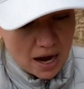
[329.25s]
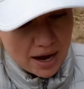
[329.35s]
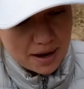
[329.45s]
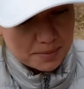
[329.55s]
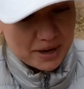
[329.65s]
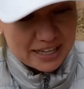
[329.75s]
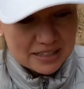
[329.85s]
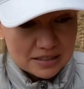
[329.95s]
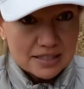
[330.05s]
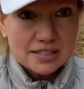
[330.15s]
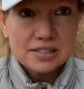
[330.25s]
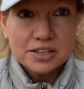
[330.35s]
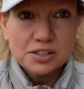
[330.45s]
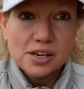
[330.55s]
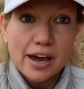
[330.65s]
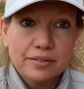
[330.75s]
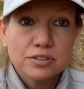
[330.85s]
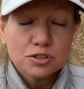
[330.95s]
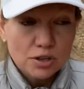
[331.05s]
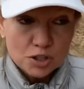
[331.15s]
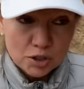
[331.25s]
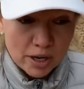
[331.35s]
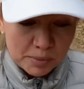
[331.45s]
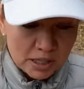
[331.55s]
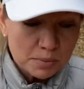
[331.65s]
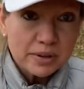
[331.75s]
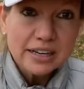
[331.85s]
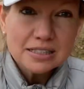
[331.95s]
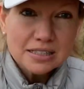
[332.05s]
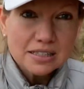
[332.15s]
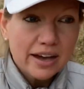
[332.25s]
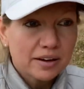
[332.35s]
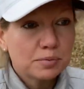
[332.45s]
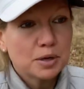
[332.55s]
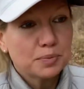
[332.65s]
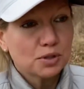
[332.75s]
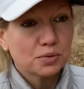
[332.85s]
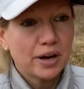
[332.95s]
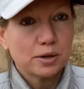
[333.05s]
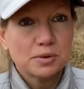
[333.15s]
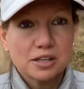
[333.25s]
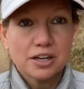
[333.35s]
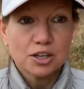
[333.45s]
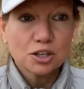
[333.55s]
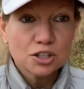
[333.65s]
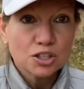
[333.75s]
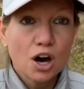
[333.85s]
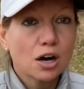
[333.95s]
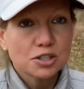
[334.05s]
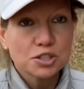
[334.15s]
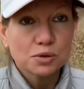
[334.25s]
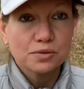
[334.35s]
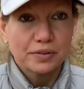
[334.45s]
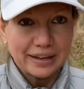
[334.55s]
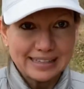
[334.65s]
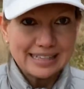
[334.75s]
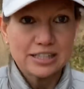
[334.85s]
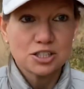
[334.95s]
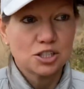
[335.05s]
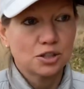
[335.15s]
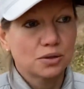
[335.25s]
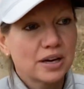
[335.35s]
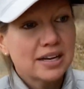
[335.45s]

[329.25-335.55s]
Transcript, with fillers: Um, I didn't necessarily have a, a tramily, but I did have people around me that I could talk to if I needed to.